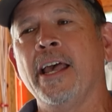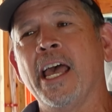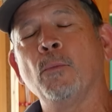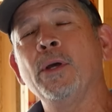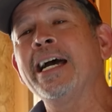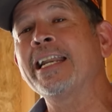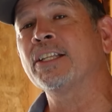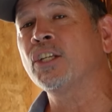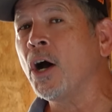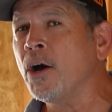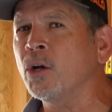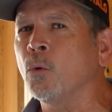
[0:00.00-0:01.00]
And we got a
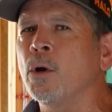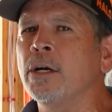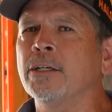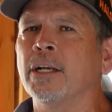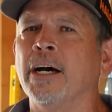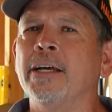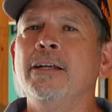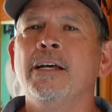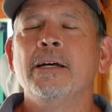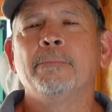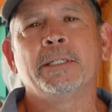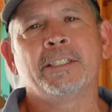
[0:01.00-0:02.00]
ton of work done,
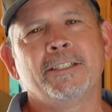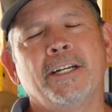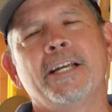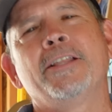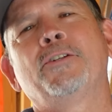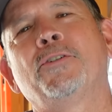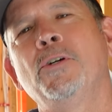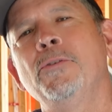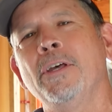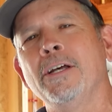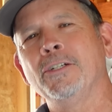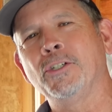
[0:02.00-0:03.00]
but to tell you the
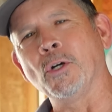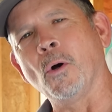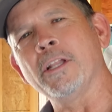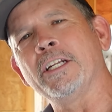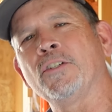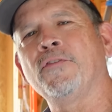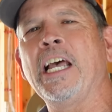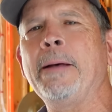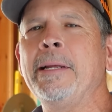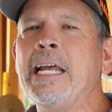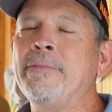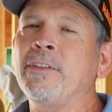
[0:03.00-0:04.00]
truth, Joel and his
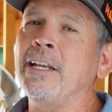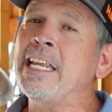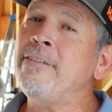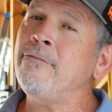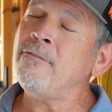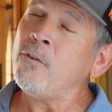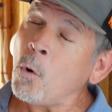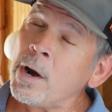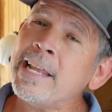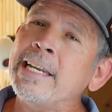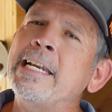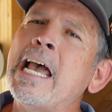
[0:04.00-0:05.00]
family have to leave
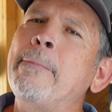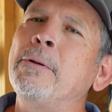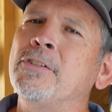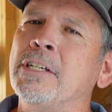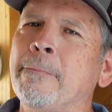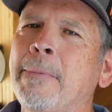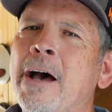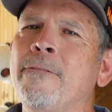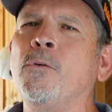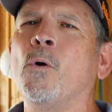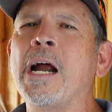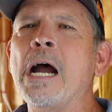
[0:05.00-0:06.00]
for Indianapolis in
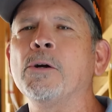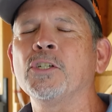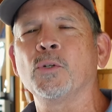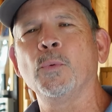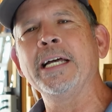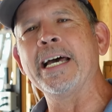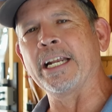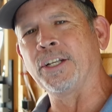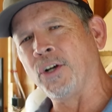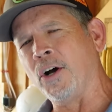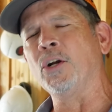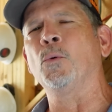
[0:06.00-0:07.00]
about four hours, so we got a
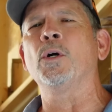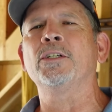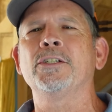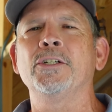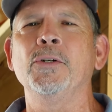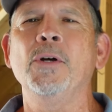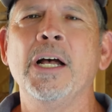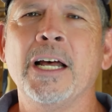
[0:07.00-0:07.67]
ton of work to do.